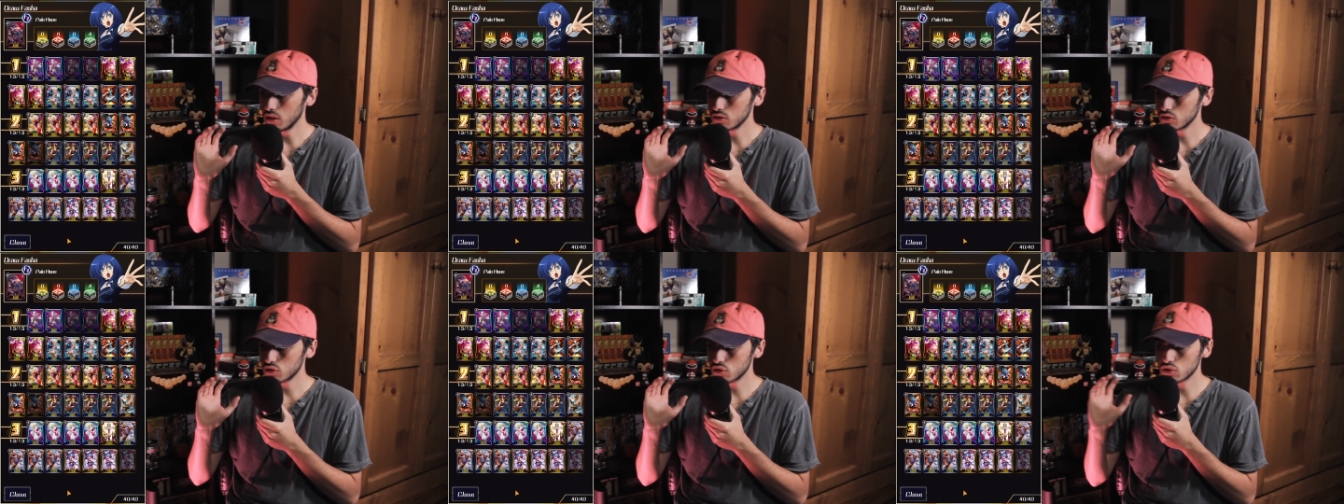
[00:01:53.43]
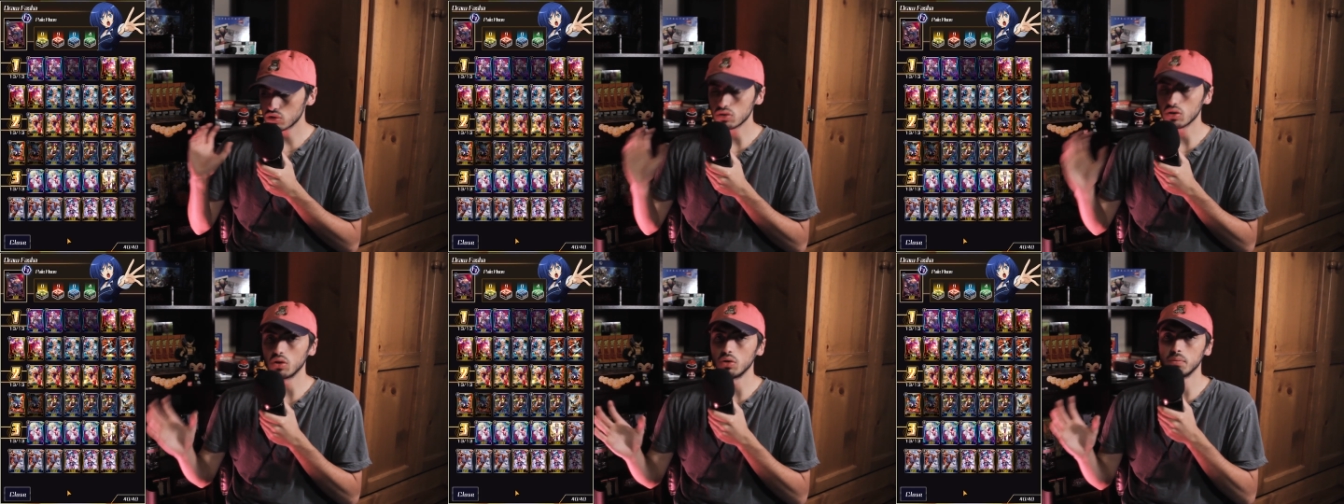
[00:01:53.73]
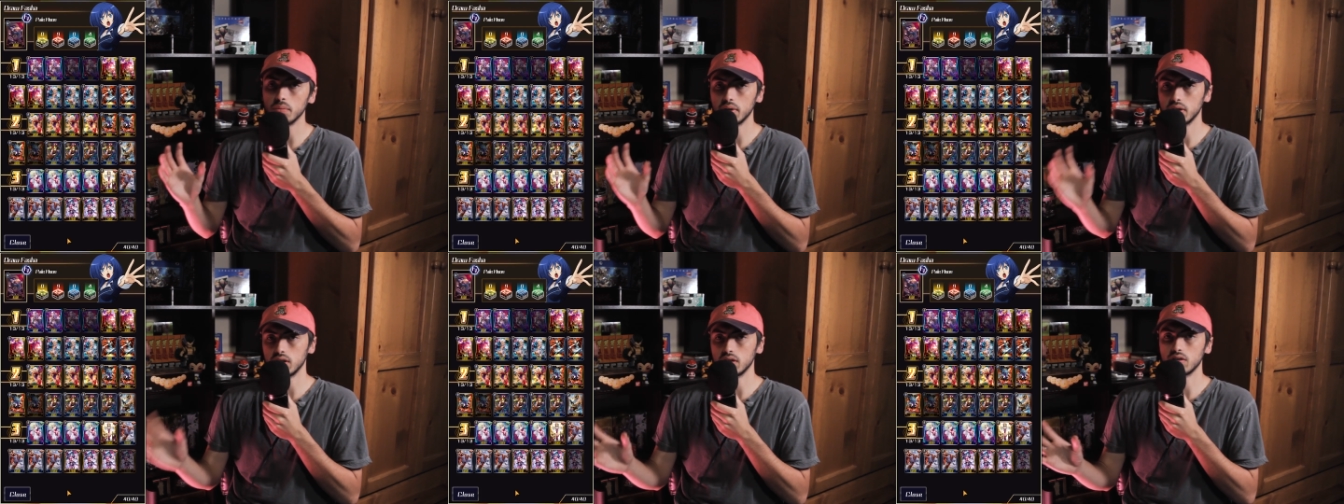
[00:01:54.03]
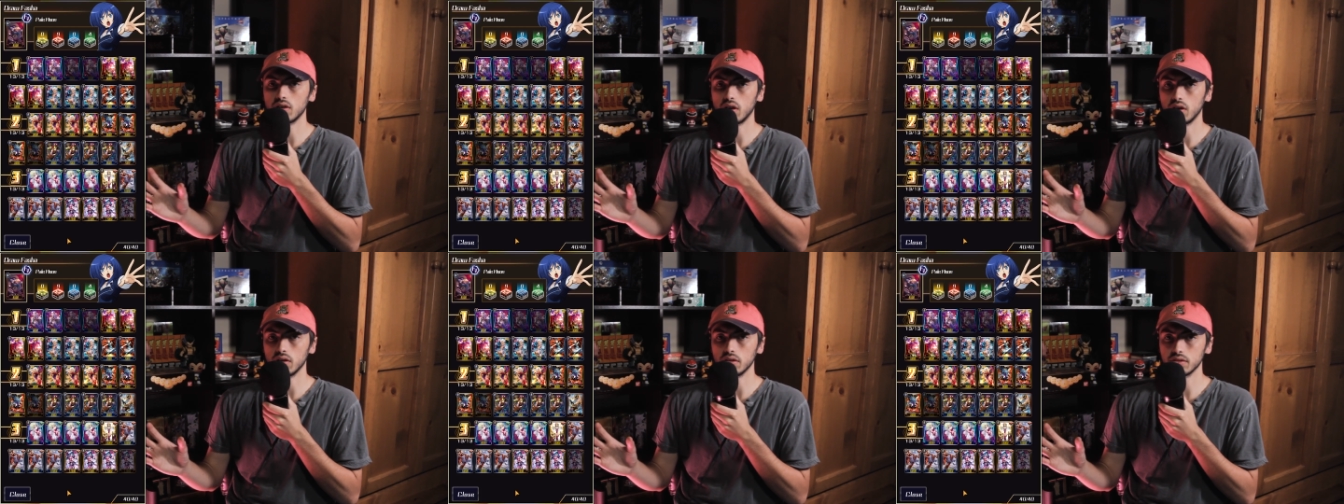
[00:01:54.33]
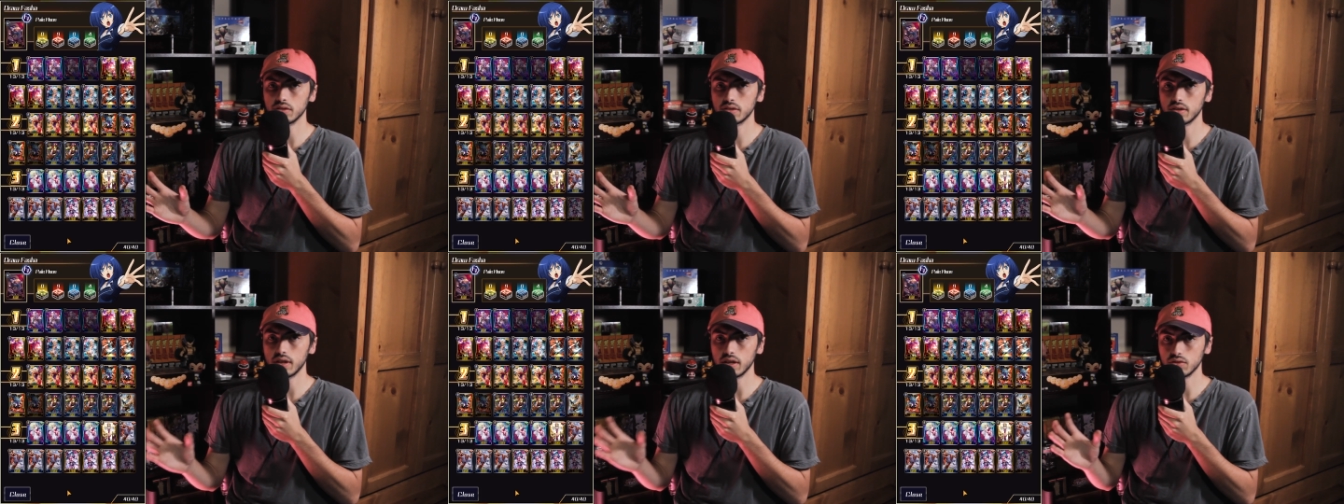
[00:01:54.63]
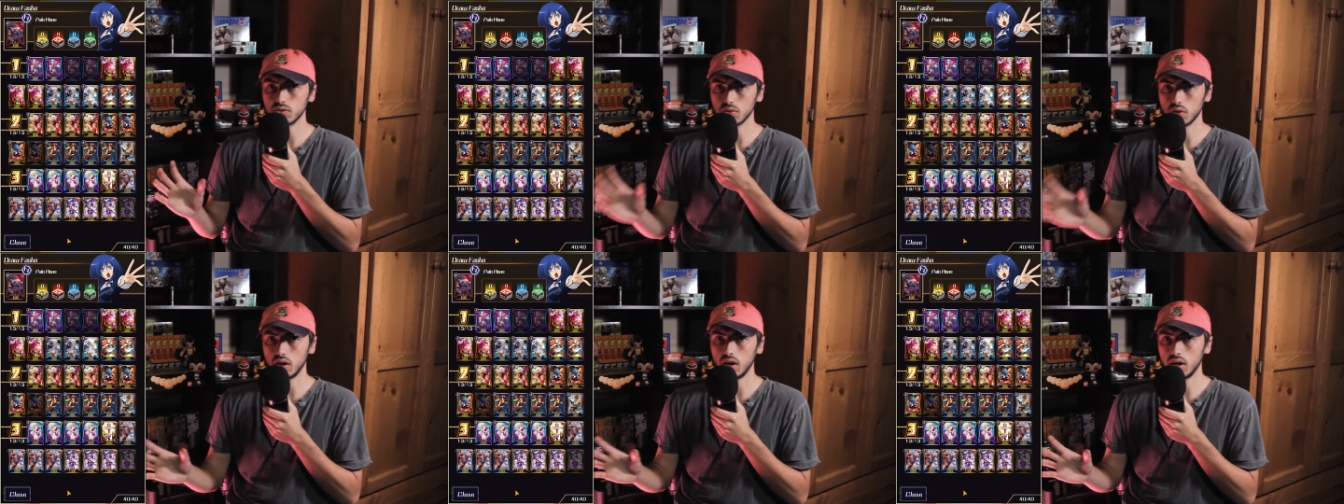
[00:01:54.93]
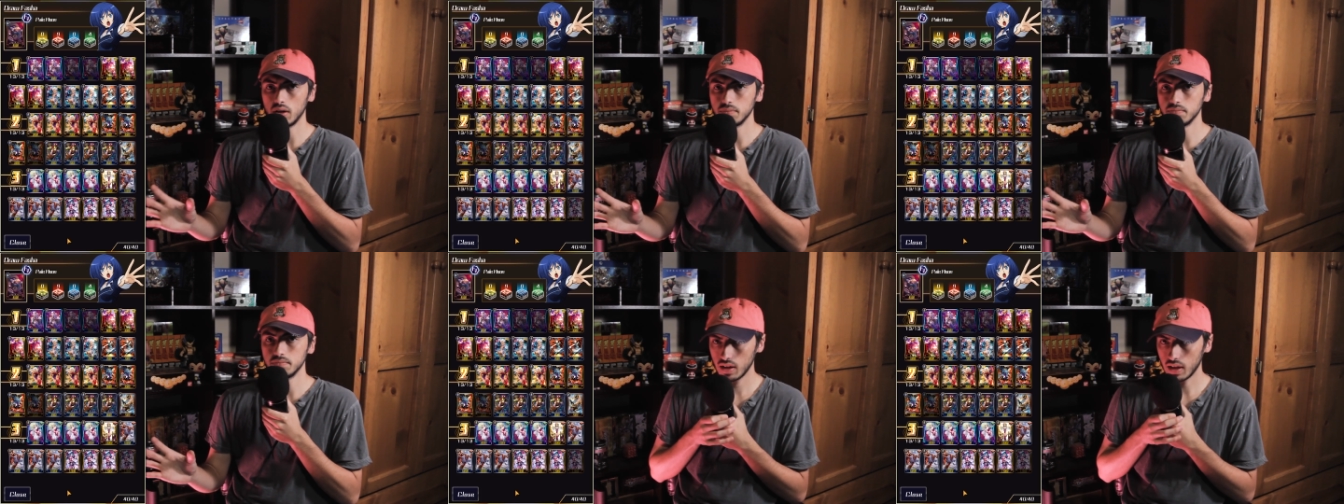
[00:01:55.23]
so many cards that draw.
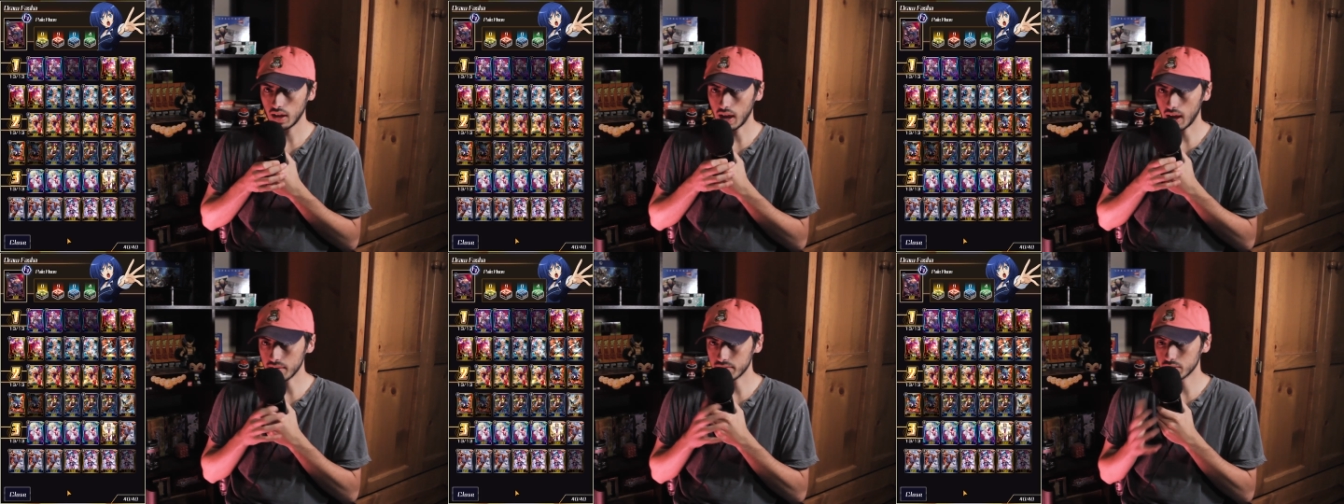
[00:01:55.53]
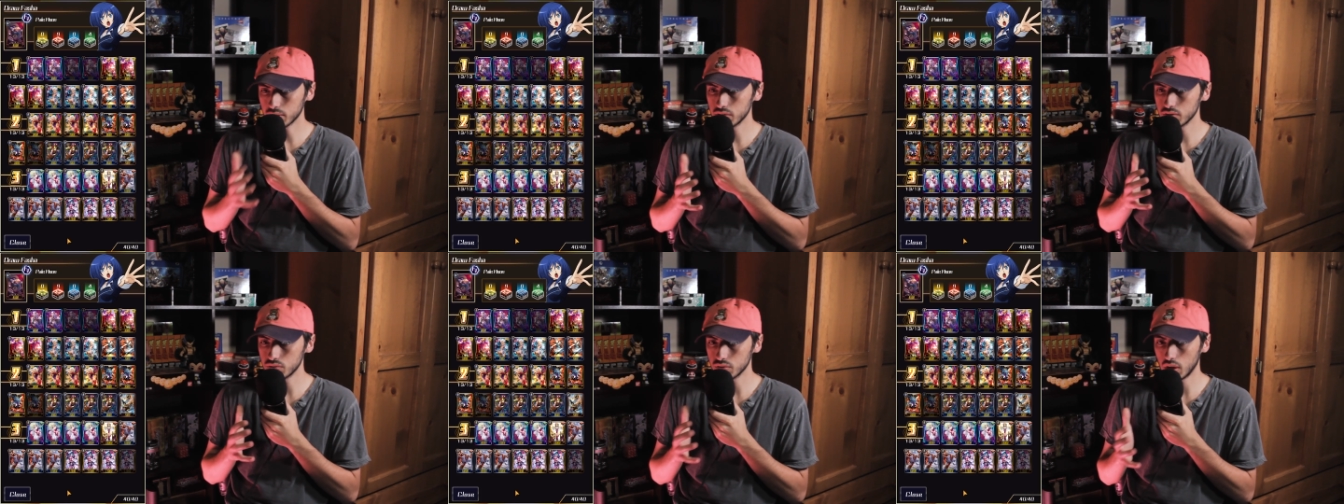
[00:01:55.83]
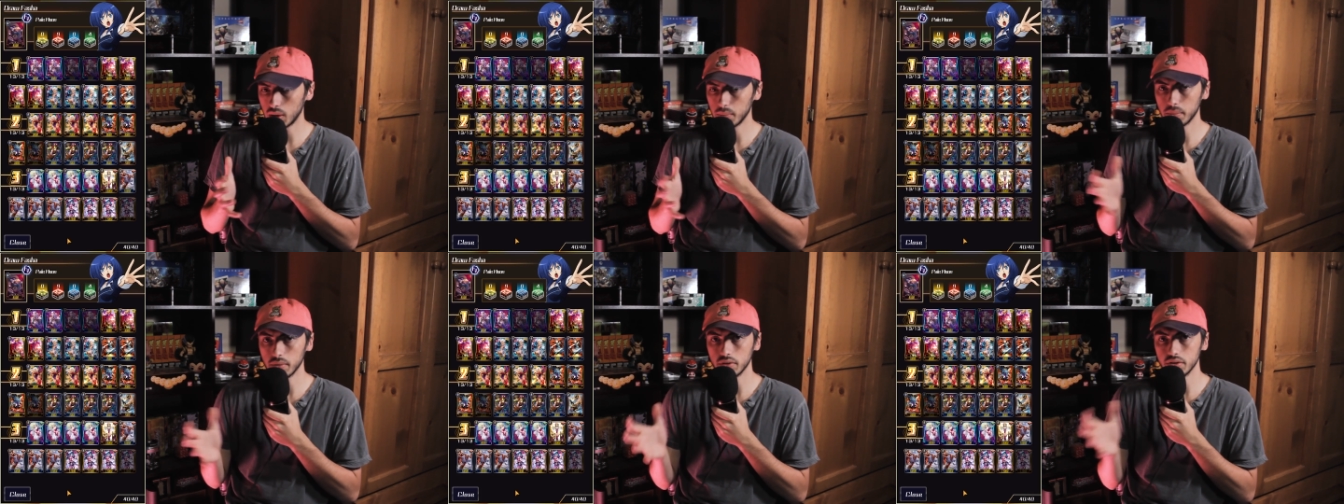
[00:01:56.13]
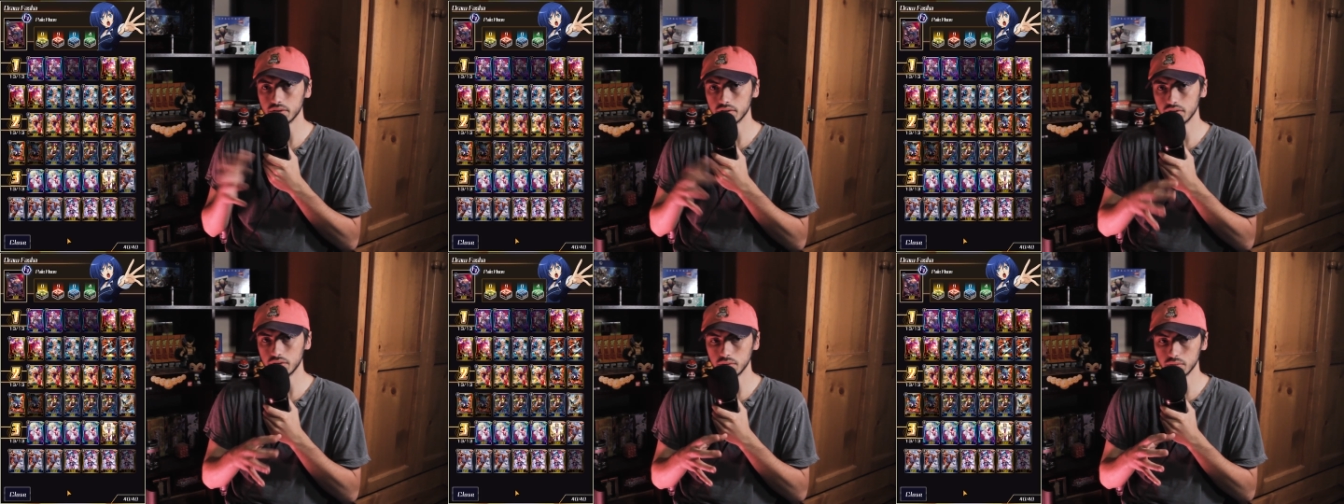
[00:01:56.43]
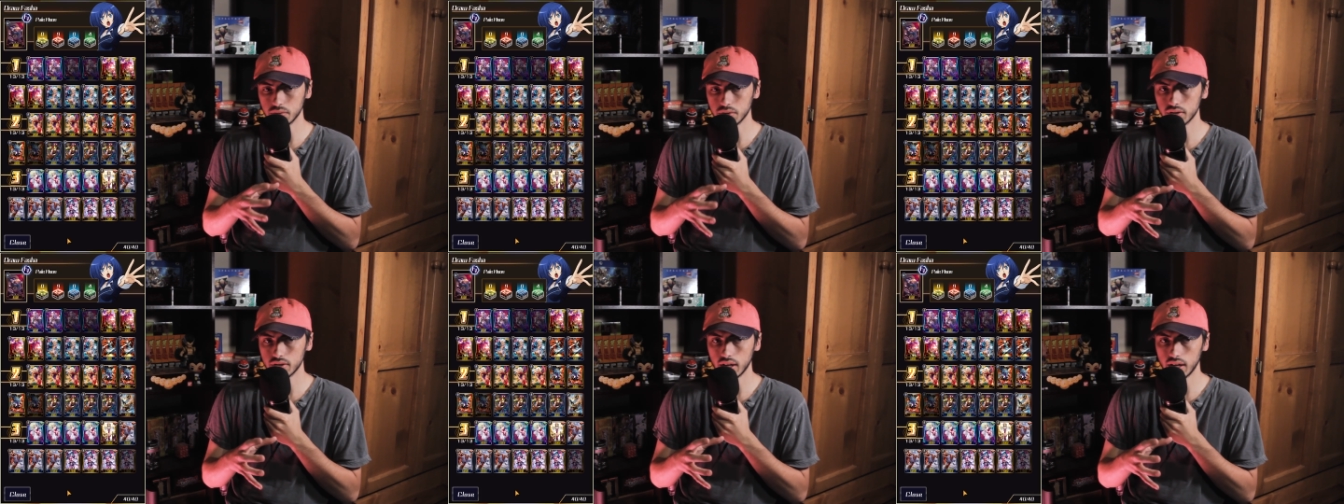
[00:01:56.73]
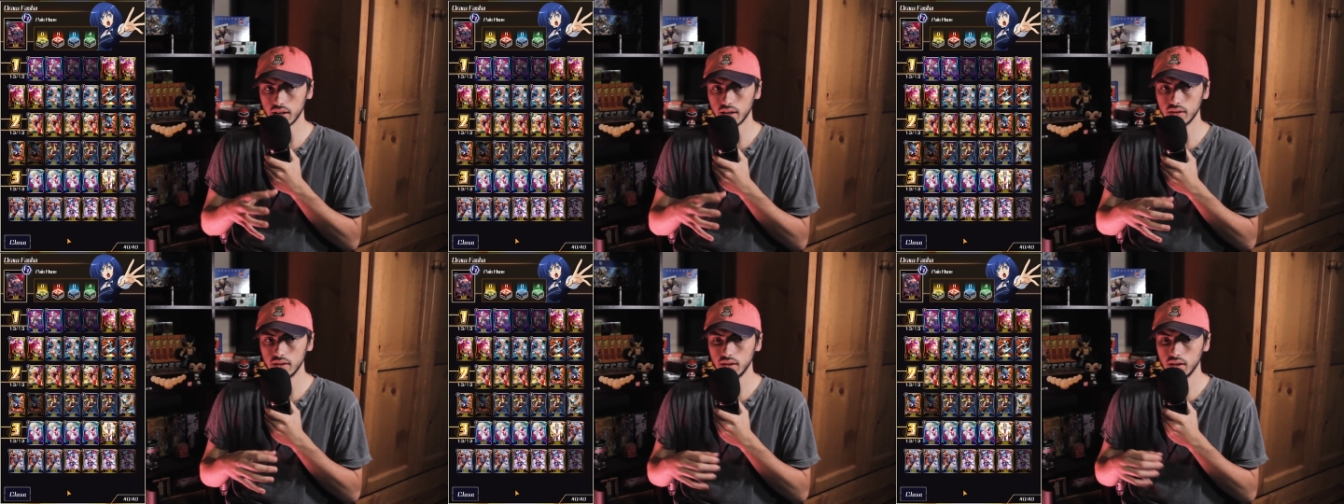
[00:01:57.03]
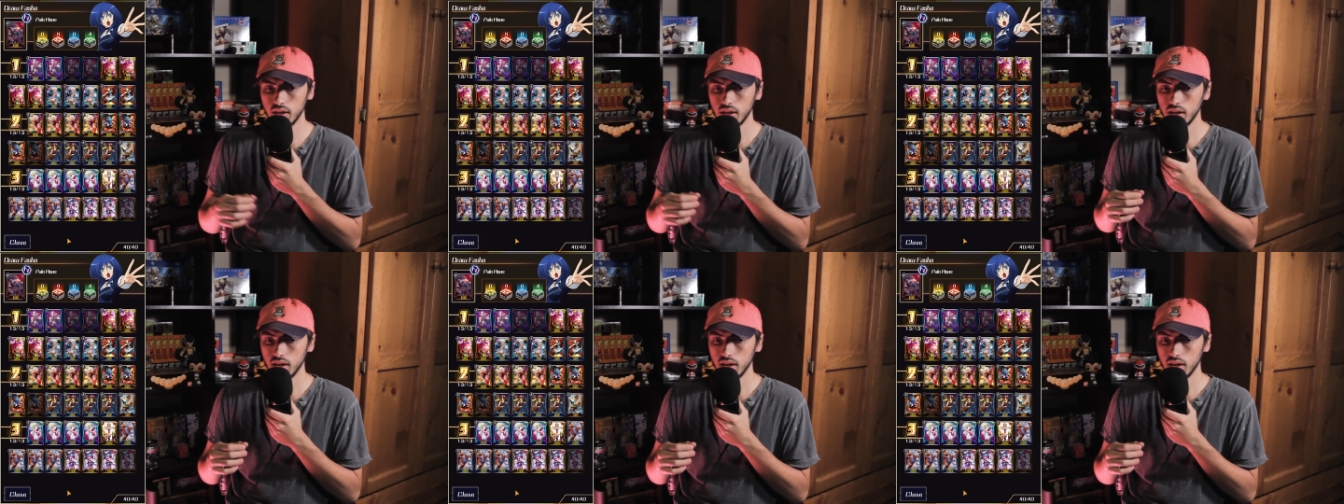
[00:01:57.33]
After the drop of this new set,